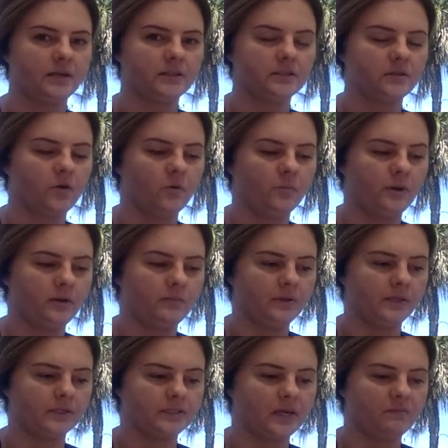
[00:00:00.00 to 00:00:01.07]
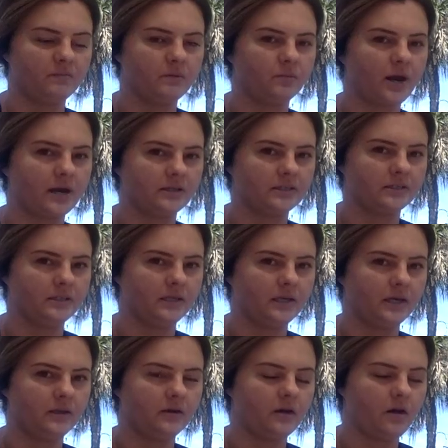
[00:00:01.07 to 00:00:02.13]
It's open because I've been practicing
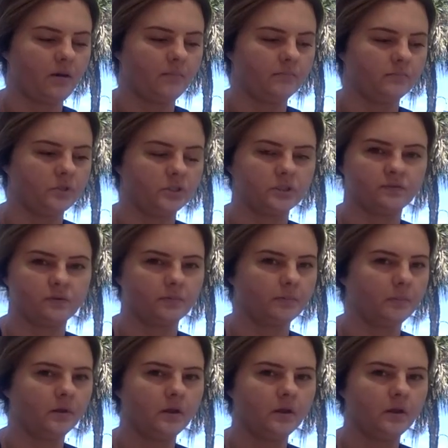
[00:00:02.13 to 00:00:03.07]
it just for